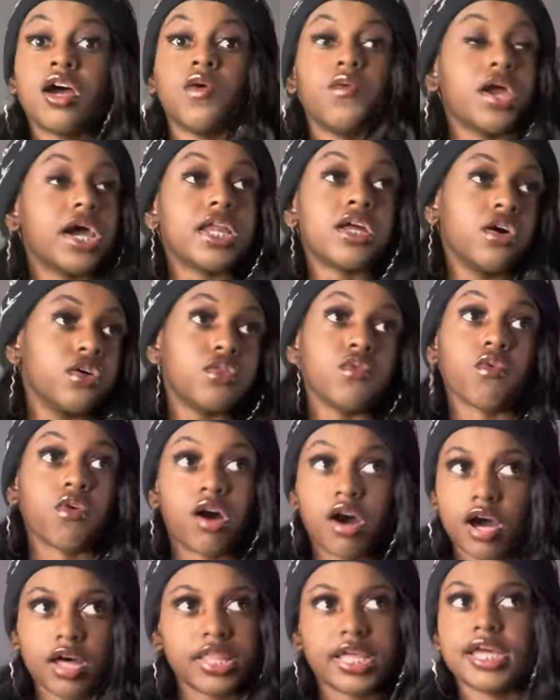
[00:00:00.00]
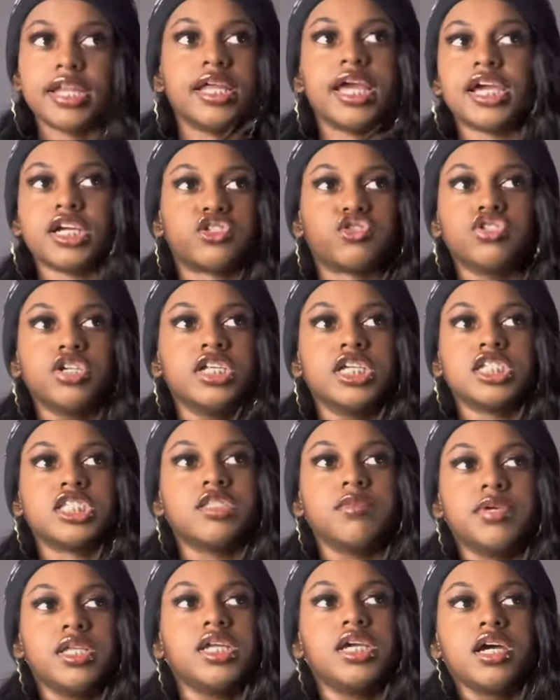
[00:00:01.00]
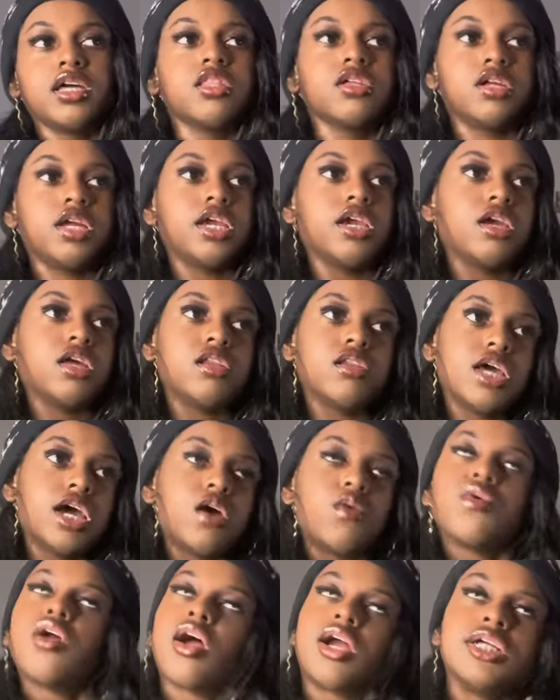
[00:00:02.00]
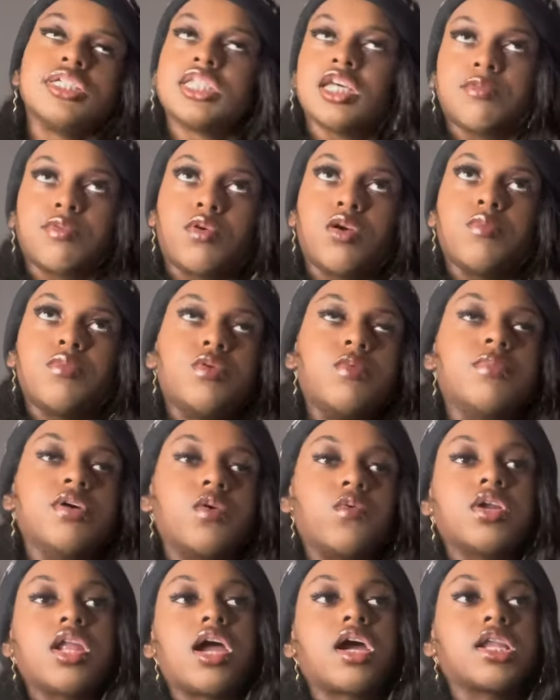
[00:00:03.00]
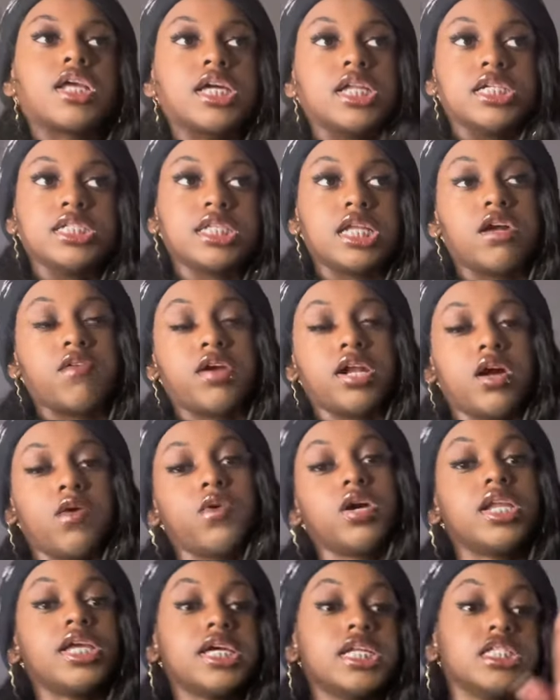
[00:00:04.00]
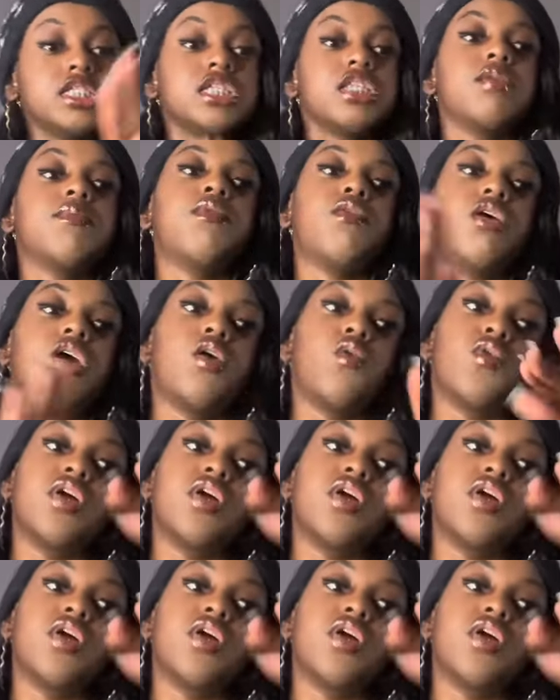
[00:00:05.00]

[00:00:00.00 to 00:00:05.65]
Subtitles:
We had to go through all that extraness to be together, and now we are inseparable, but we're not gonna get into that right now. We're gonna get into the part